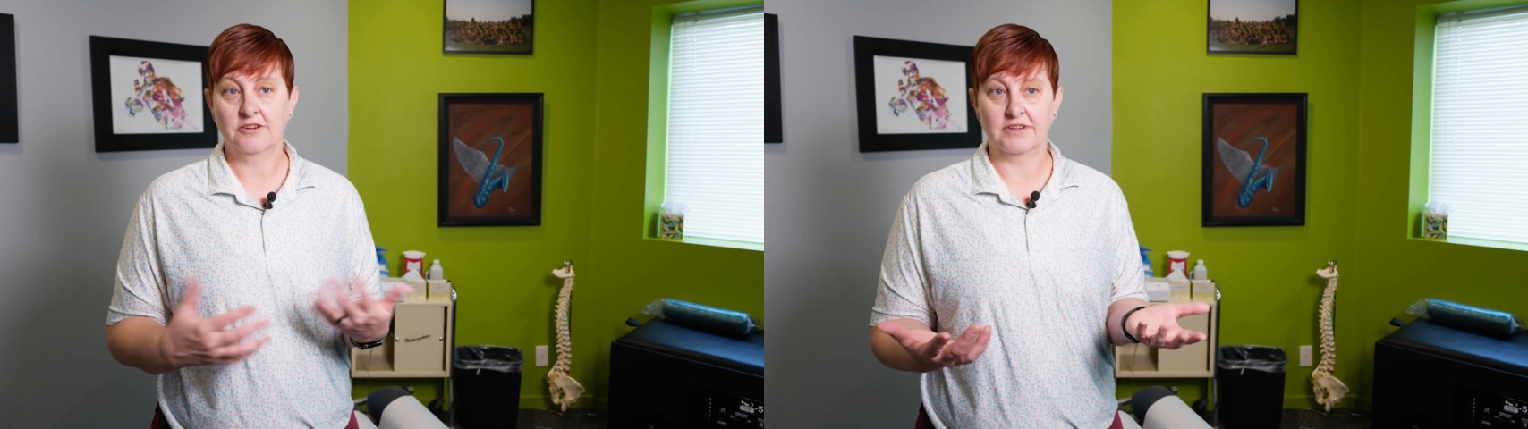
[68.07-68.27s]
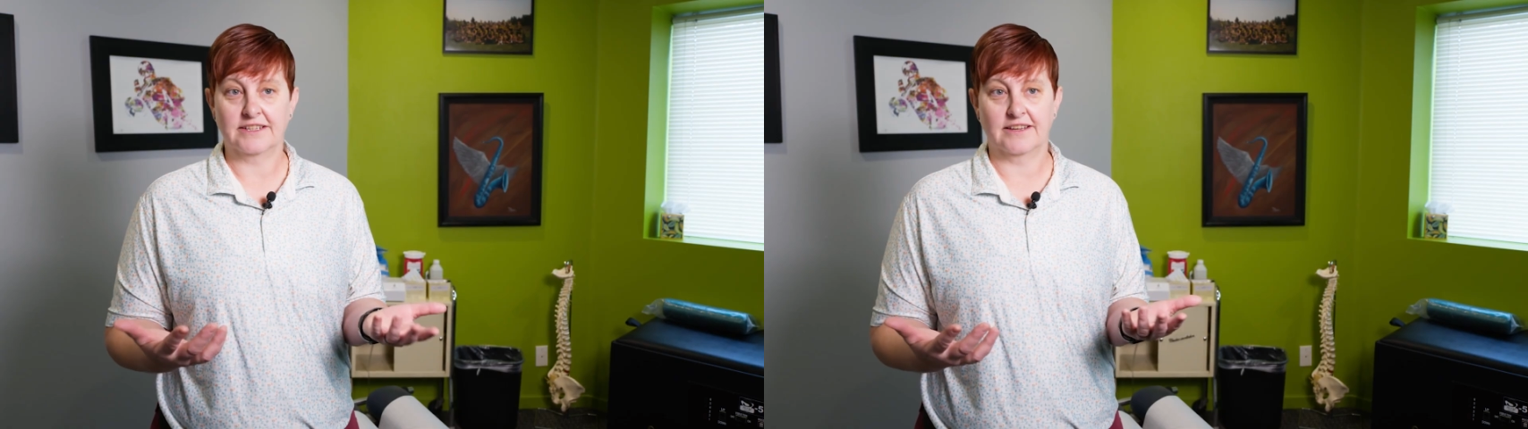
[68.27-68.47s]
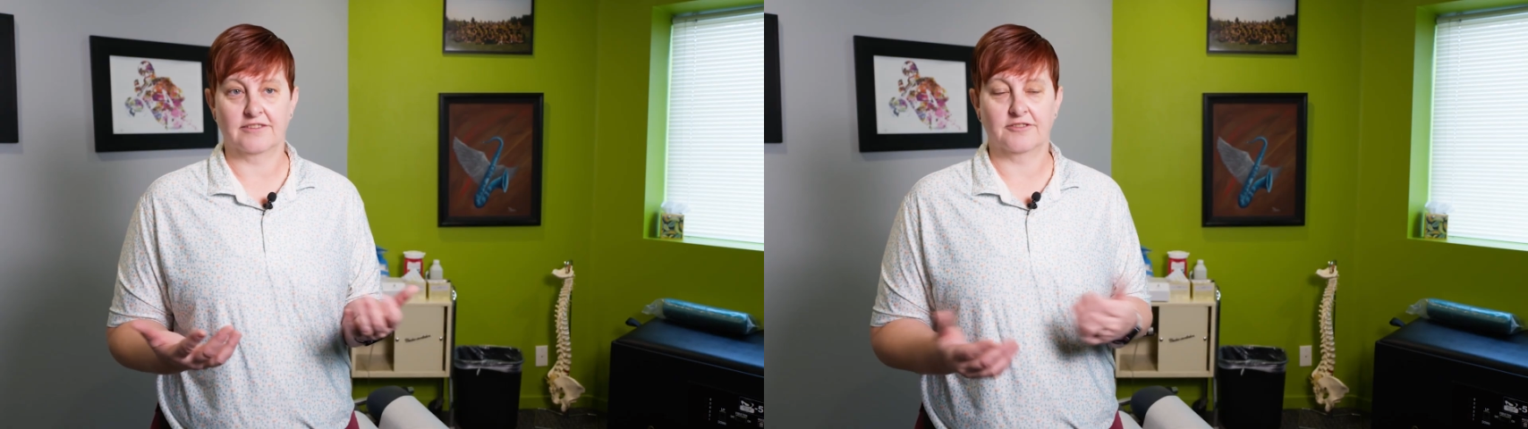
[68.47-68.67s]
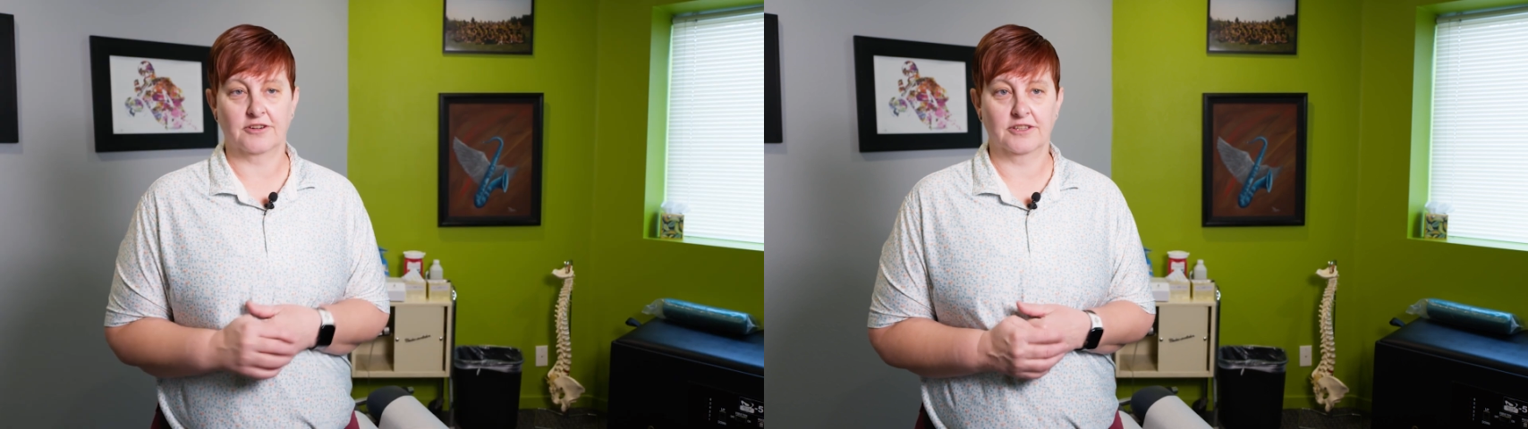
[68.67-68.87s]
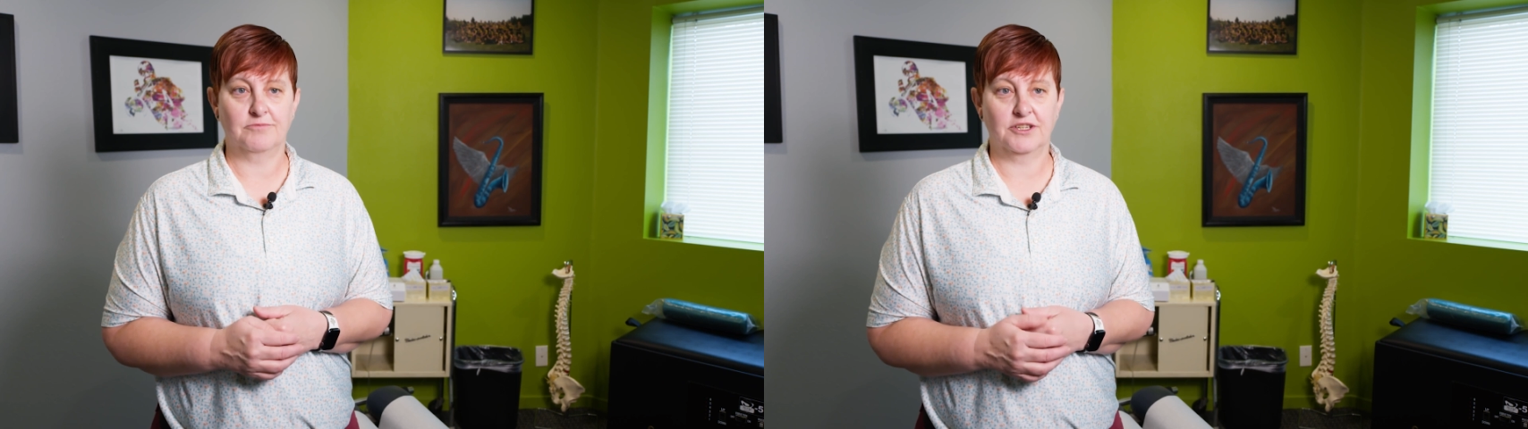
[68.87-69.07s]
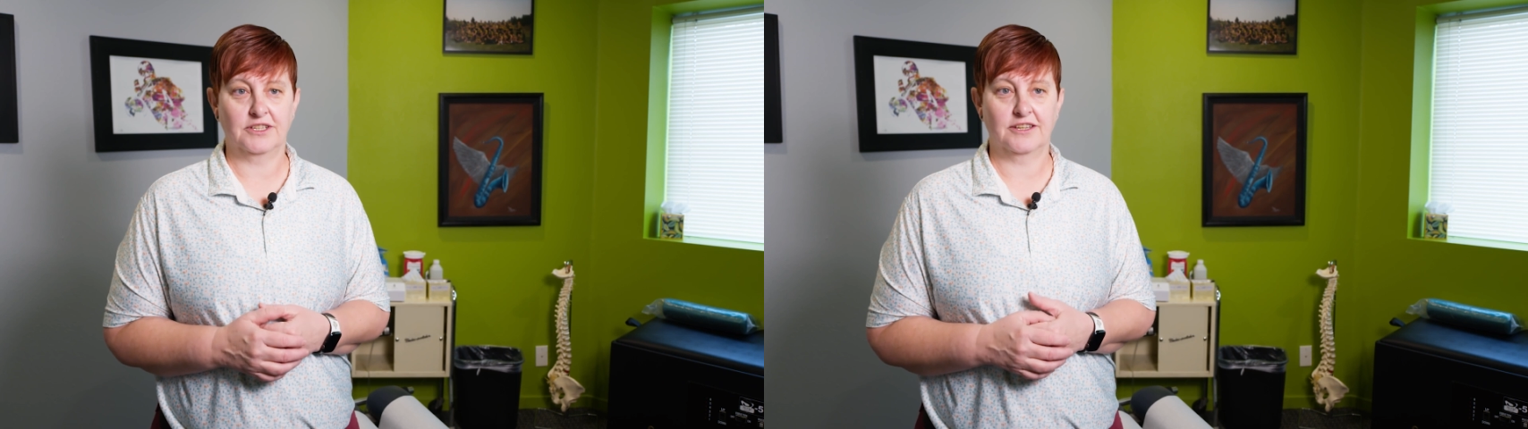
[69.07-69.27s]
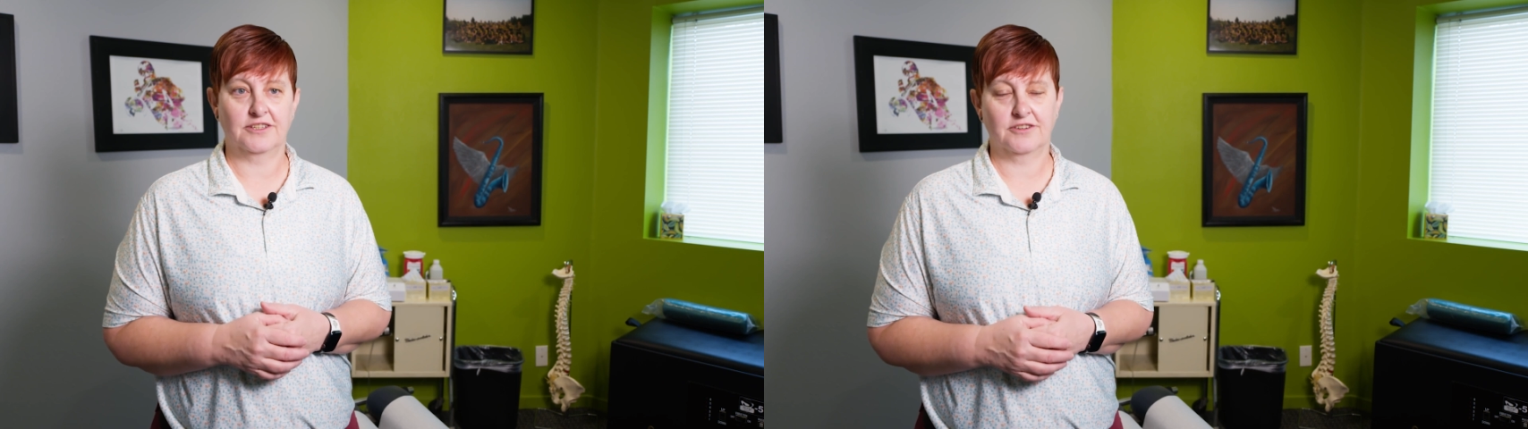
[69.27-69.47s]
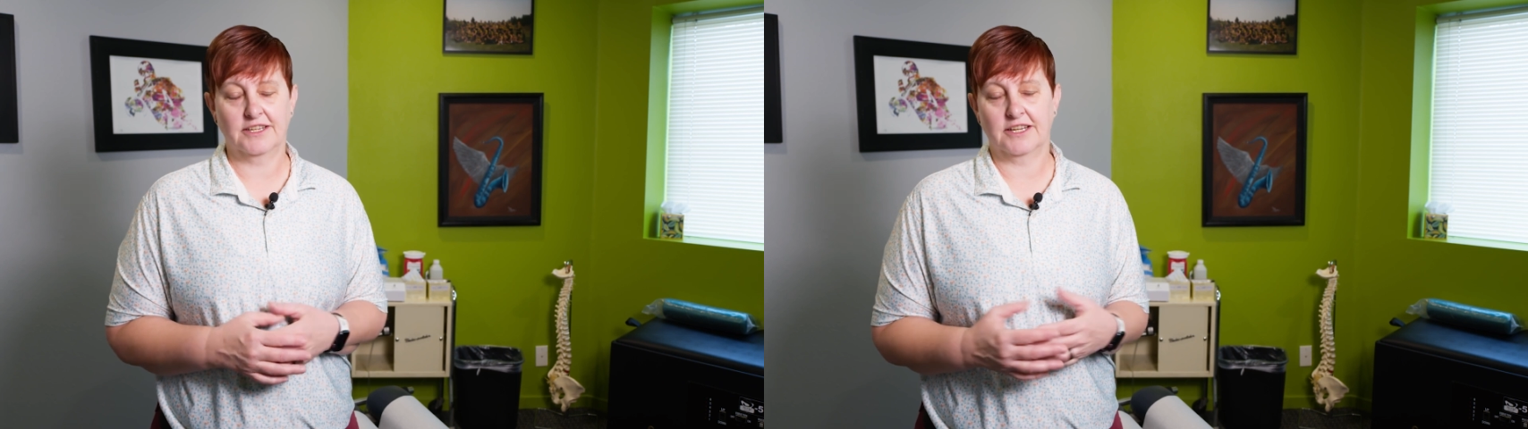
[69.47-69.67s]
Resets neural input to the
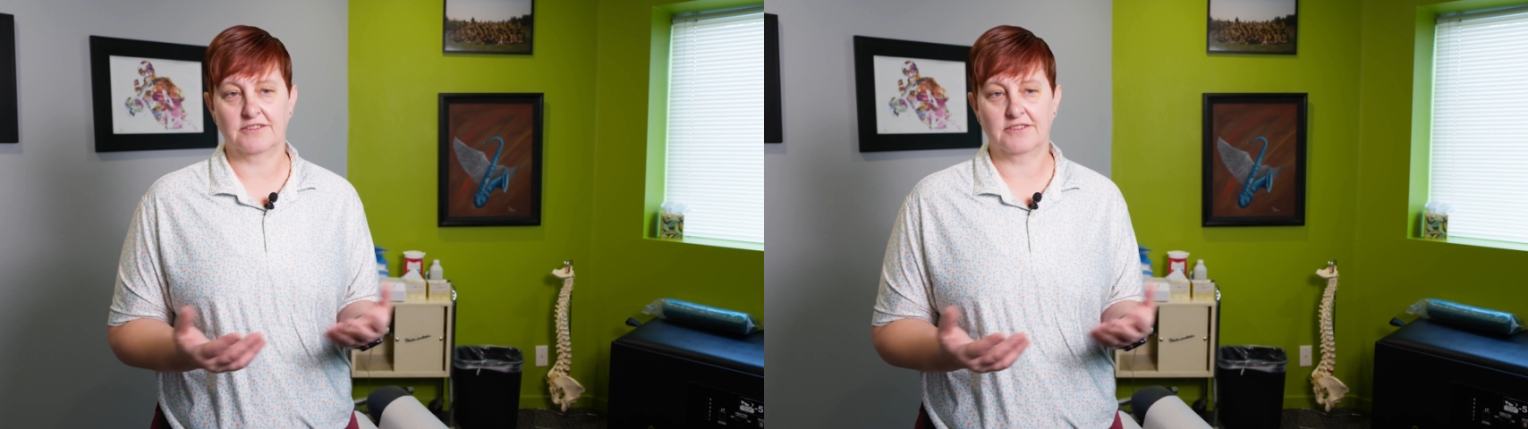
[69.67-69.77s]
joint,